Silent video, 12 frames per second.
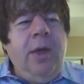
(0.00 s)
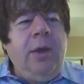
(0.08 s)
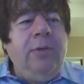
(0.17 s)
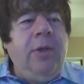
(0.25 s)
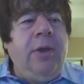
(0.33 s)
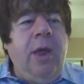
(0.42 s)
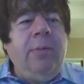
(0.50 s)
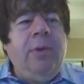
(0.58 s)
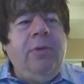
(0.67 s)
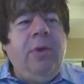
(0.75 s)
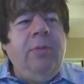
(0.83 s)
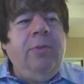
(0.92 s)
its
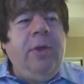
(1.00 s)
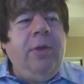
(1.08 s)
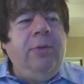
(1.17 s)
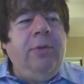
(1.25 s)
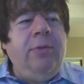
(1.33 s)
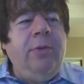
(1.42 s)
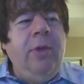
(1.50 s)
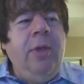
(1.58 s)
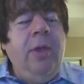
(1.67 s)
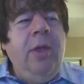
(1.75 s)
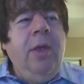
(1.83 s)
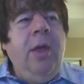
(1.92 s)
economic circumstances.
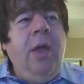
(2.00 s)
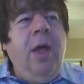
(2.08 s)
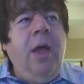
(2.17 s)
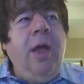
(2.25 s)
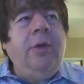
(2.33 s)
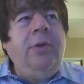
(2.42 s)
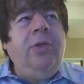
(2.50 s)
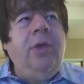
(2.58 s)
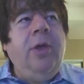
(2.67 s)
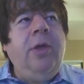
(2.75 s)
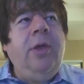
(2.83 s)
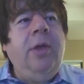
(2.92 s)
I do
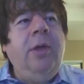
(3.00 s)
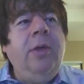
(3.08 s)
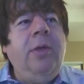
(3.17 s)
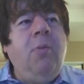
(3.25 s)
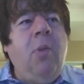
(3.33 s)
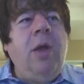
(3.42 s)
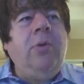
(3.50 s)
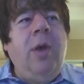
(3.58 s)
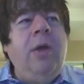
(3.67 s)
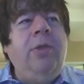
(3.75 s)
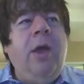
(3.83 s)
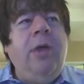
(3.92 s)
think that one
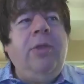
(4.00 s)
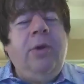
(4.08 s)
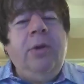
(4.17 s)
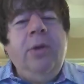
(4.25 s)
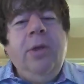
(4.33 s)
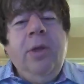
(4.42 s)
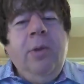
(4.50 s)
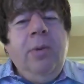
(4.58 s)
way or the other,